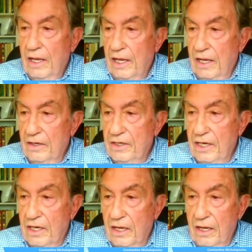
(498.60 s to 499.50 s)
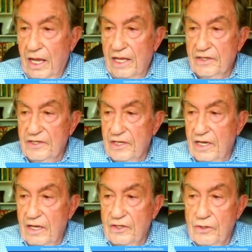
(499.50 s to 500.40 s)
And as
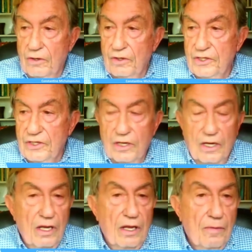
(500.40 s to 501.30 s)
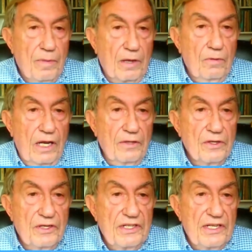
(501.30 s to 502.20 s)
George
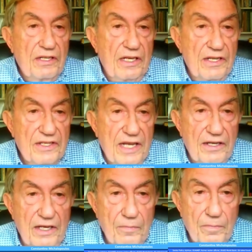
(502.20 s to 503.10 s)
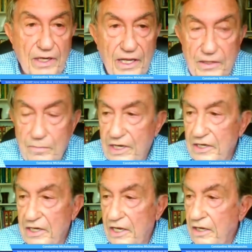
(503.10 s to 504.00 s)
Pagulatas recently said in the
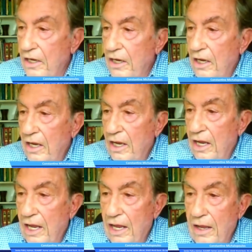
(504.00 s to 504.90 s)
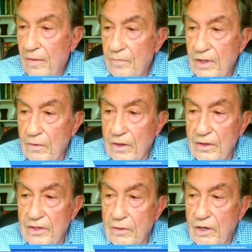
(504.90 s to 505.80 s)
Katsimi,
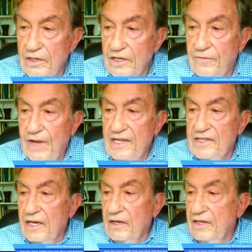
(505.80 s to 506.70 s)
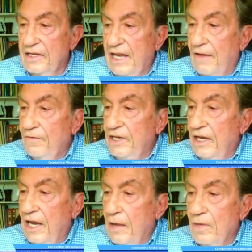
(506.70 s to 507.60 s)
the world is facing tough
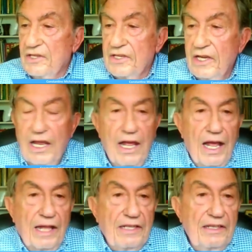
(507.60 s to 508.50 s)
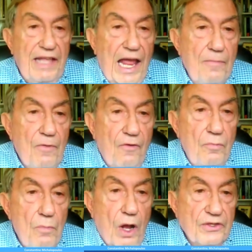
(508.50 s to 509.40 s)
dilemmas at a time
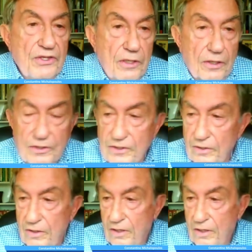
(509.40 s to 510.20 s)
of monsters.